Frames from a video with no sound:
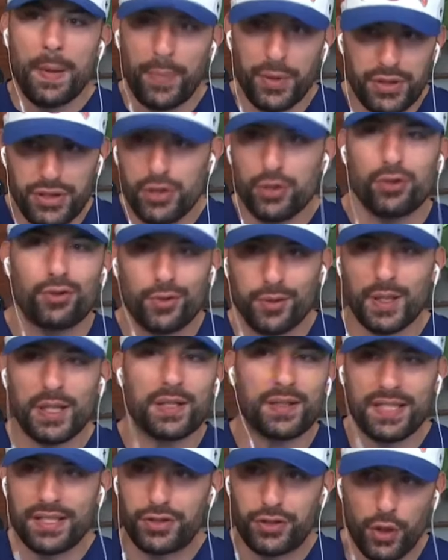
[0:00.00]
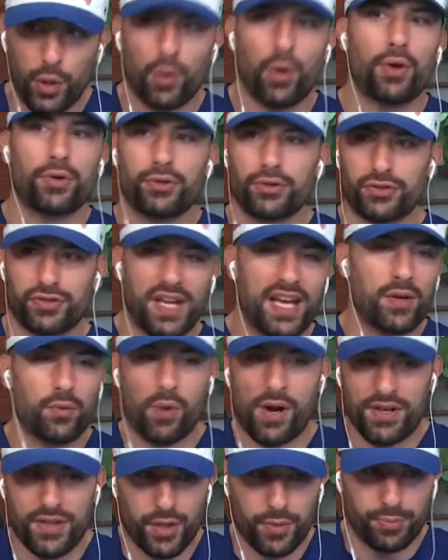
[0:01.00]
but you clearly don't understand
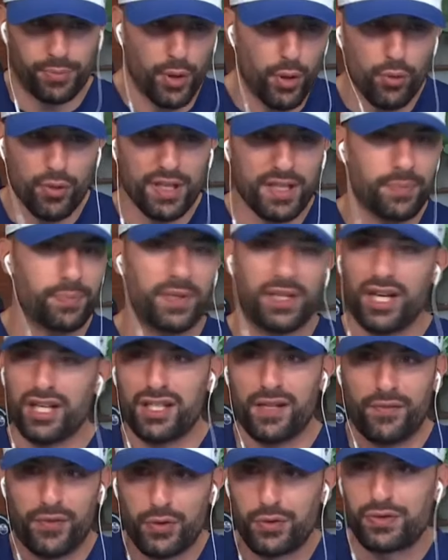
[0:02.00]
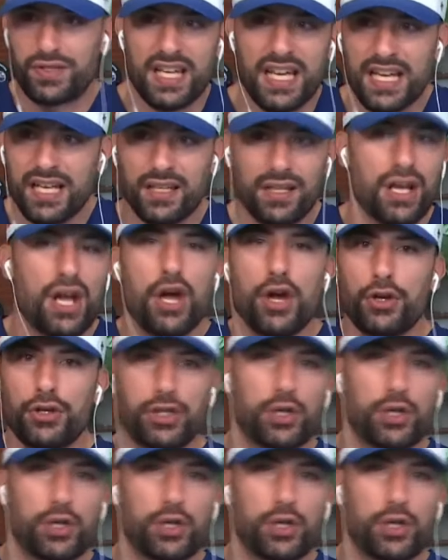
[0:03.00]
why they're booing because if you did,